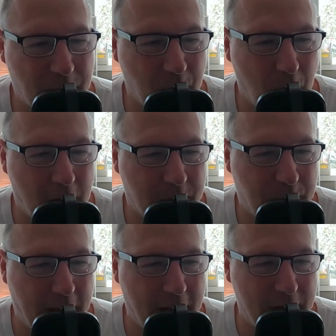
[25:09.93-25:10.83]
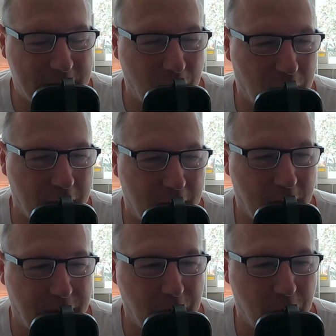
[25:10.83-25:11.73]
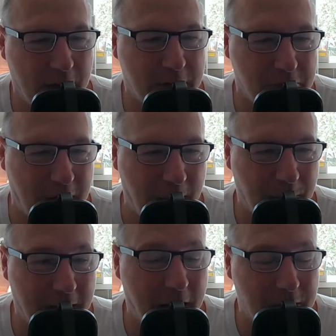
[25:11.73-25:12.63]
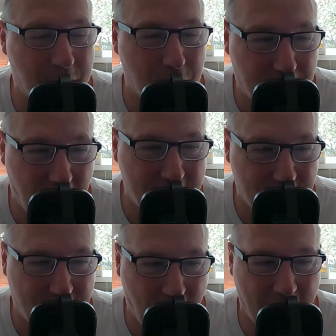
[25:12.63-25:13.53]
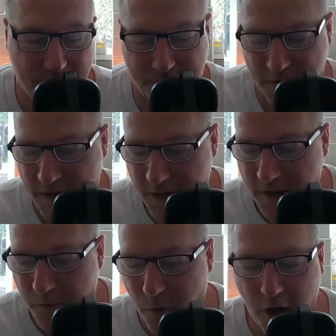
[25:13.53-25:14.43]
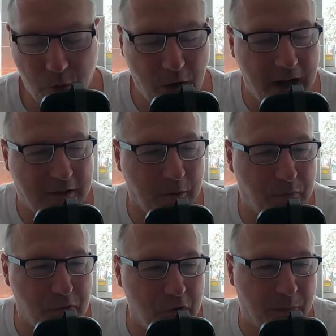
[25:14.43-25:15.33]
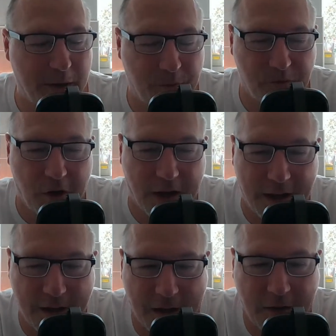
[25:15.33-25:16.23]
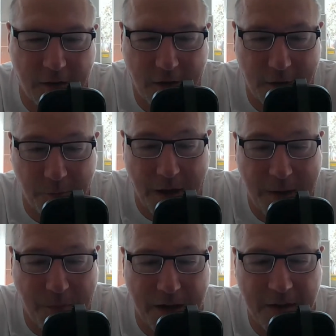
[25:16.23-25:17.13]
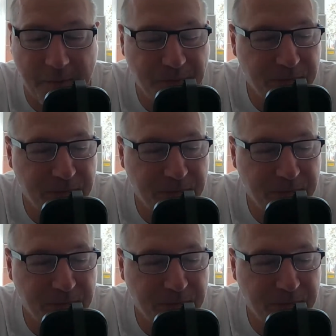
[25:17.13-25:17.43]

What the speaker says: was the worst player. He's not good enough and all this crap. And now he scored 5 and 5. What a way to prove people wrong, eh? And maybe